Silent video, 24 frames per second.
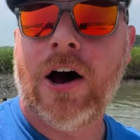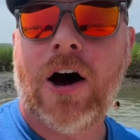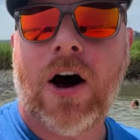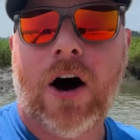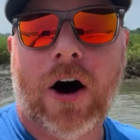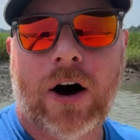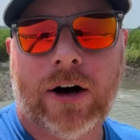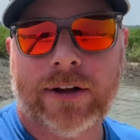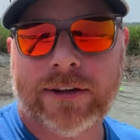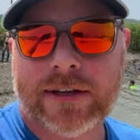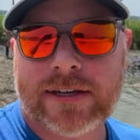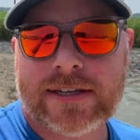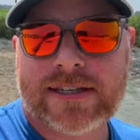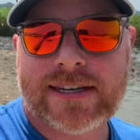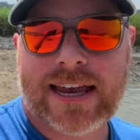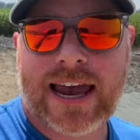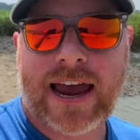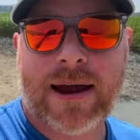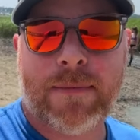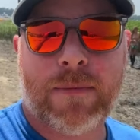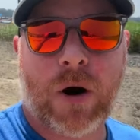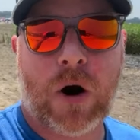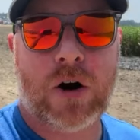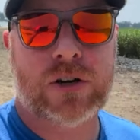on the
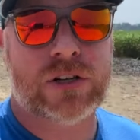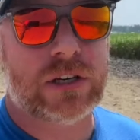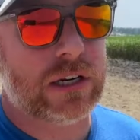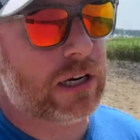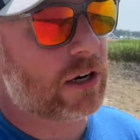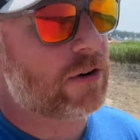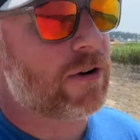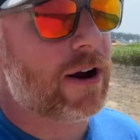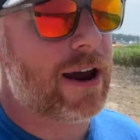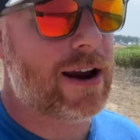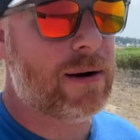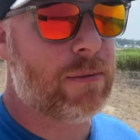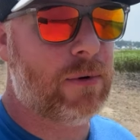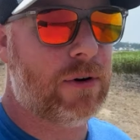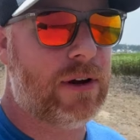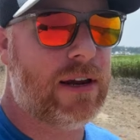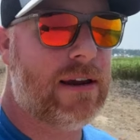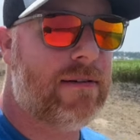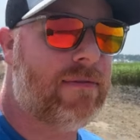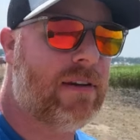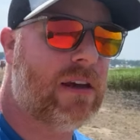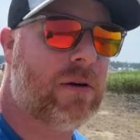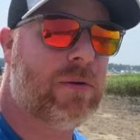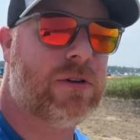sandbar. It's an incredible
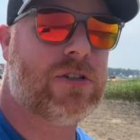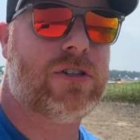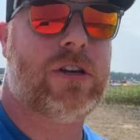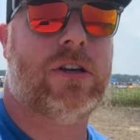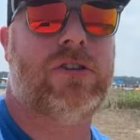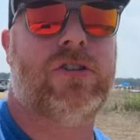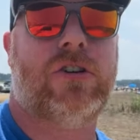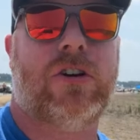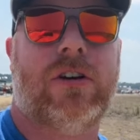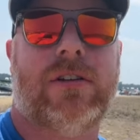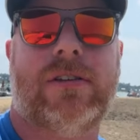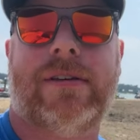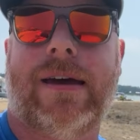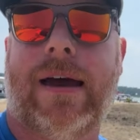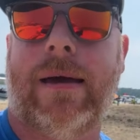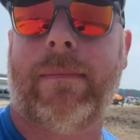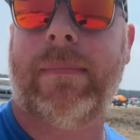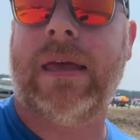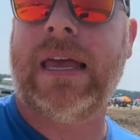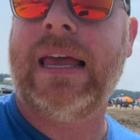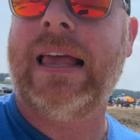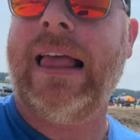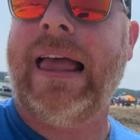evening. It was such a good time.